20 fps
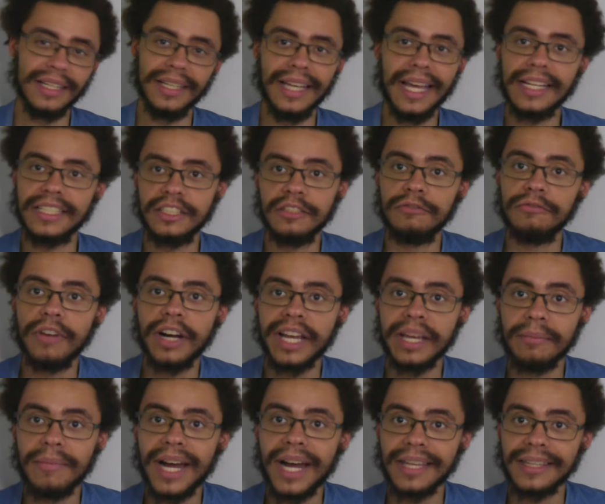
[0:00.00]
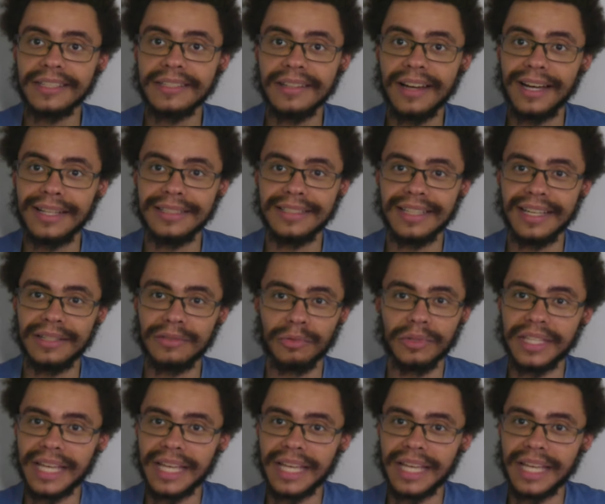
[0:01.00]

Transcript: Like, yeah, this is fucking mindless nonsense.